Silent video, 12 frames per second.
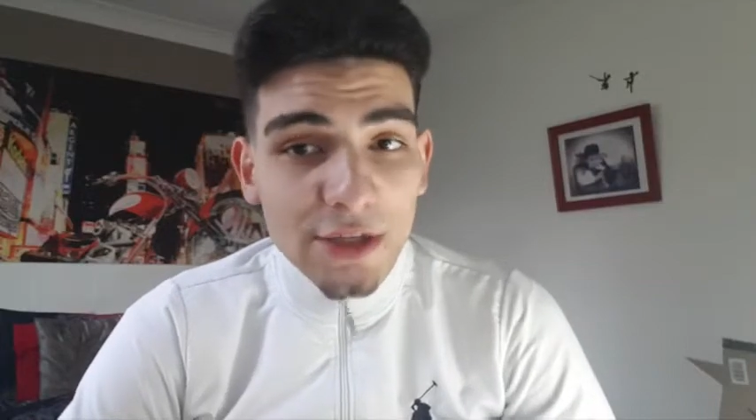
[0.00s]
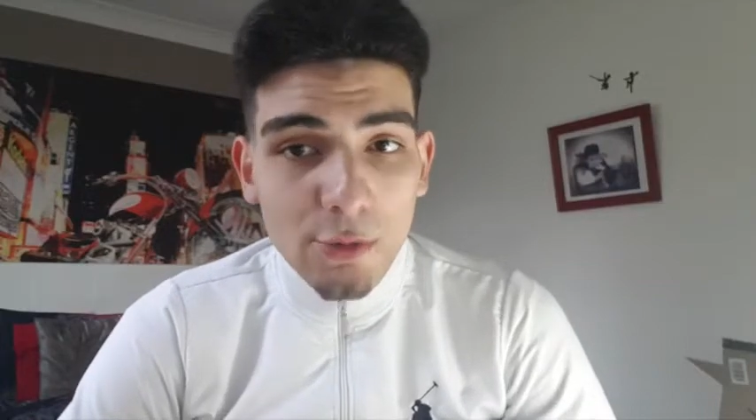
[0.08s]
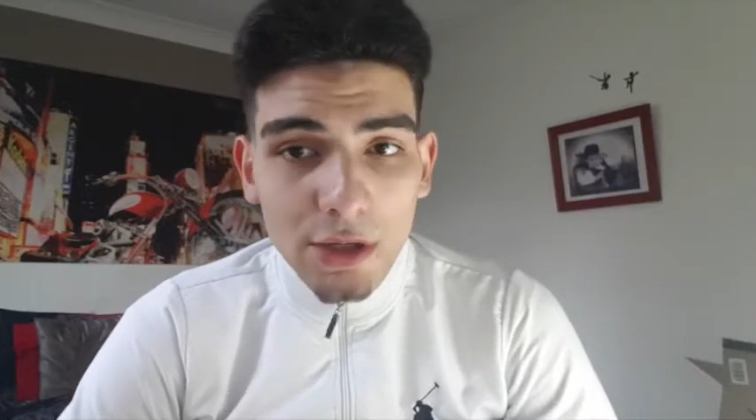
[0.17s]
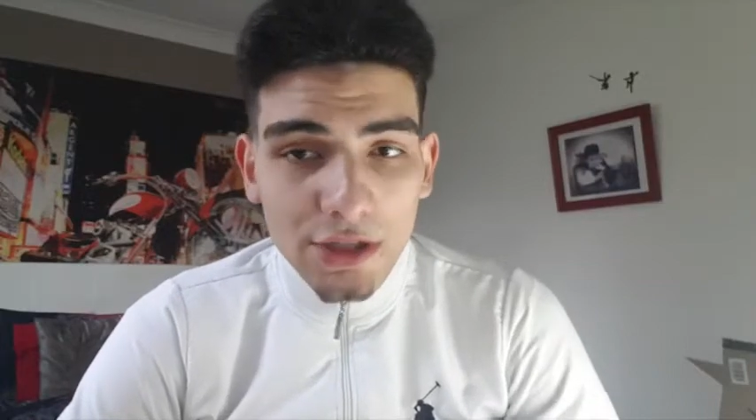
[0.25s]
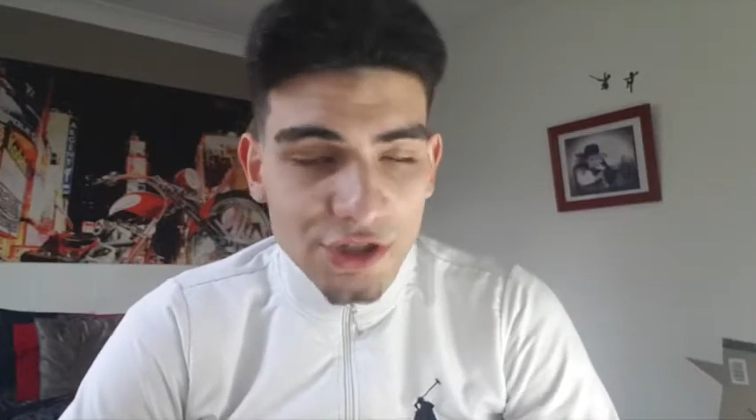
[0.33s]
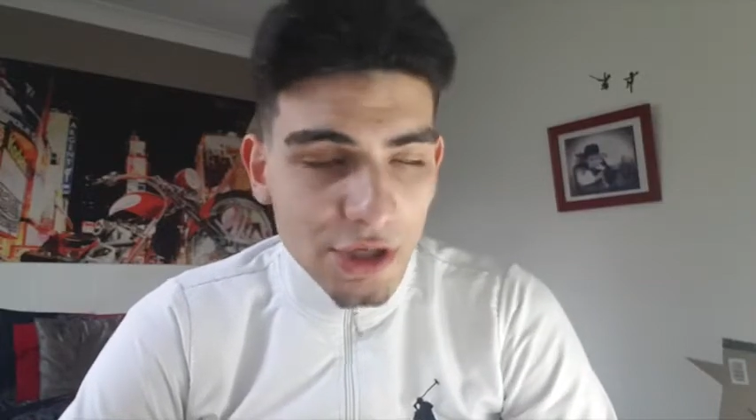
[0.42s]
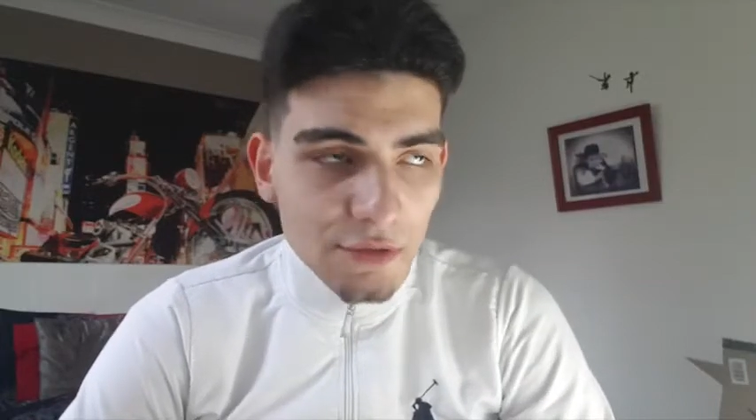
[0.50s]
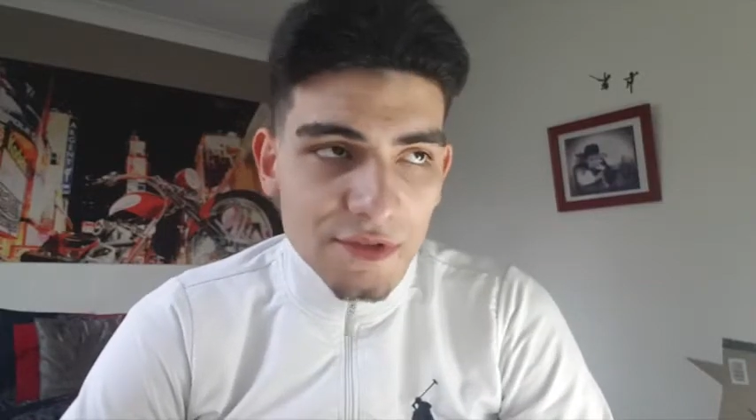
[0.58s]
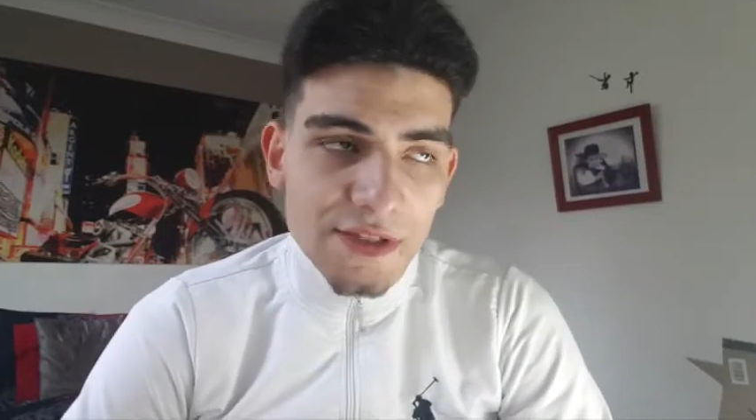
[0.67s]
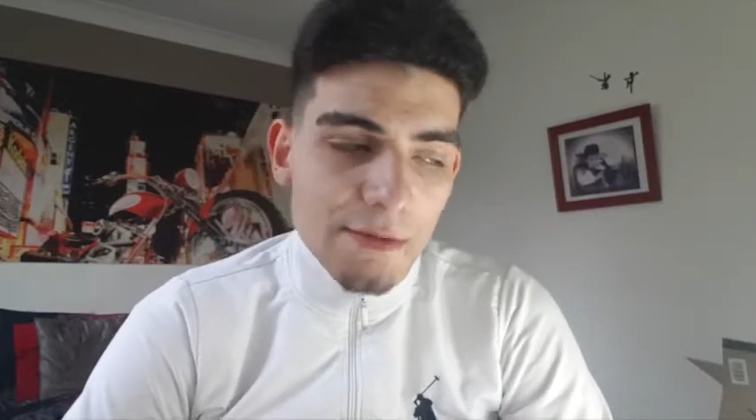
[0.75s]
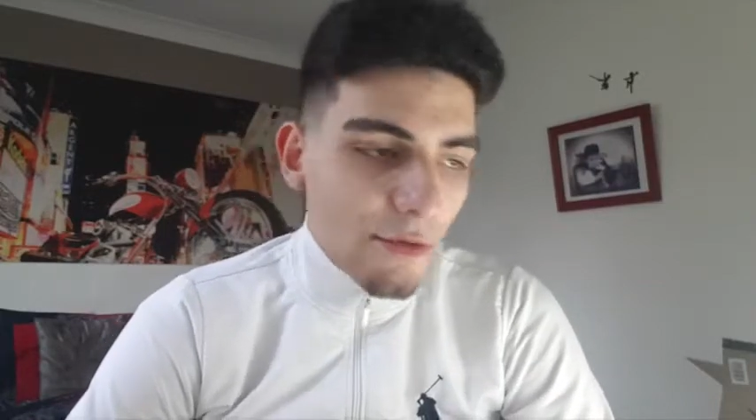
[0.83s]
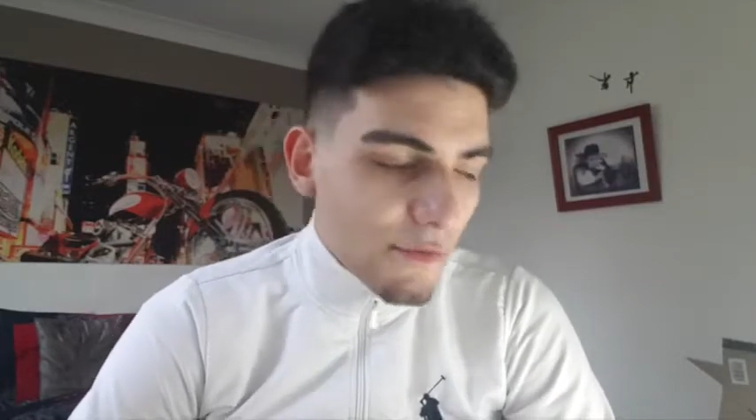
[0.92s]
well at
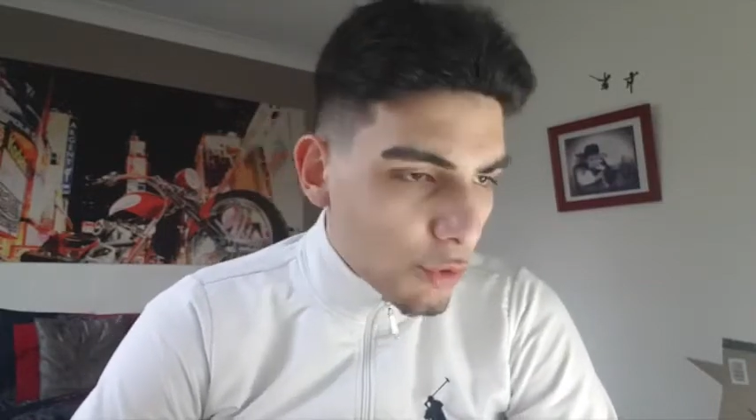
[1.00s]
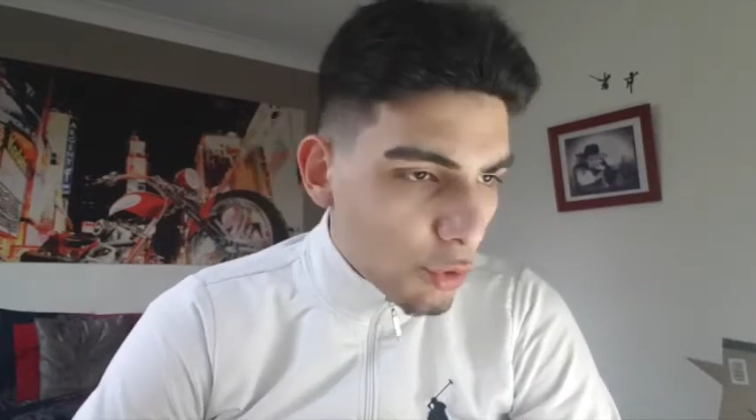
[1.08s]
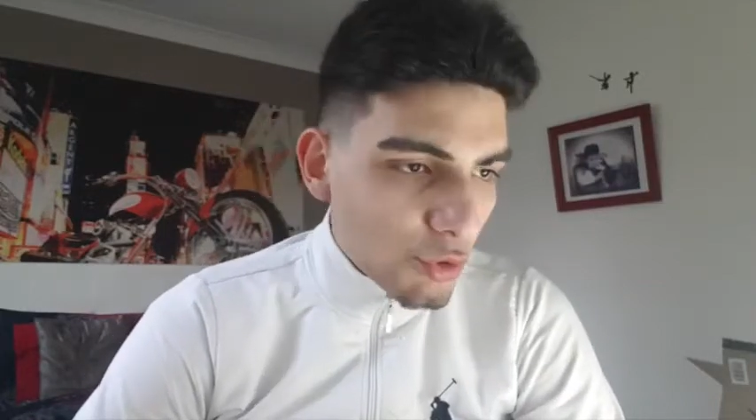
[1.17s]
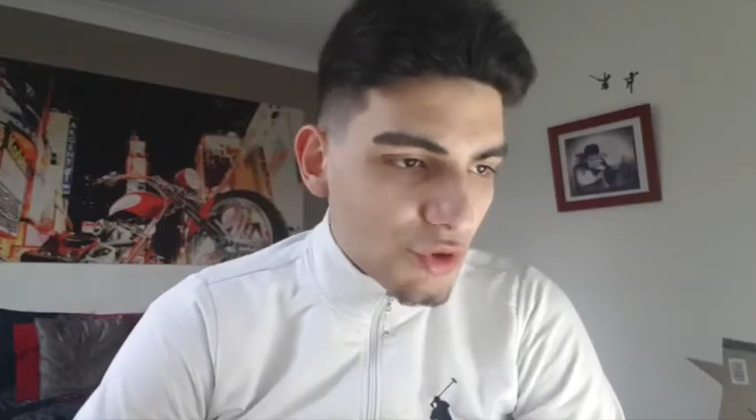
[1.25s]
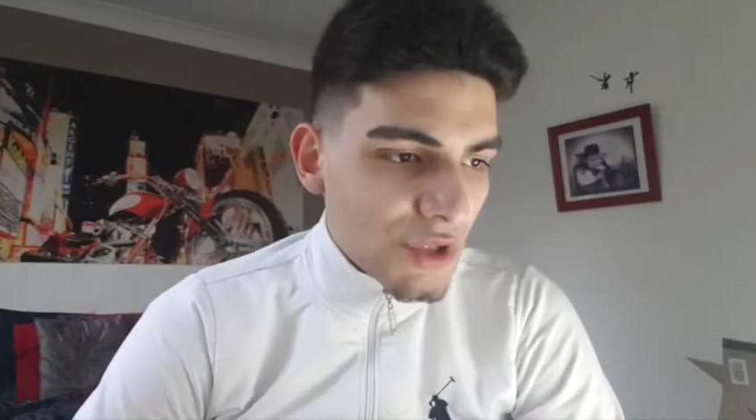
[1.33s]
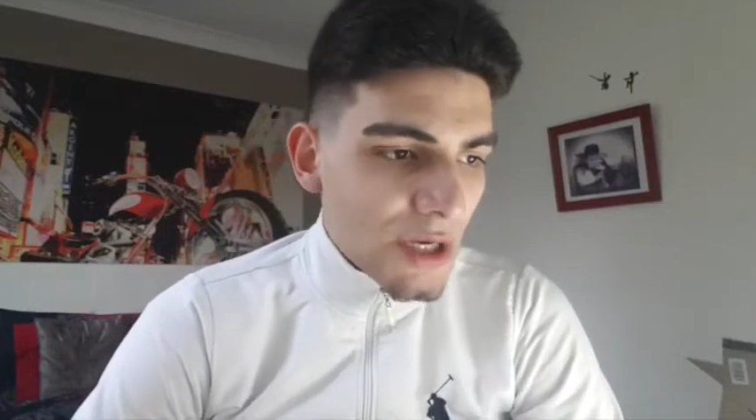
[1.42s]
Chelsea, but of course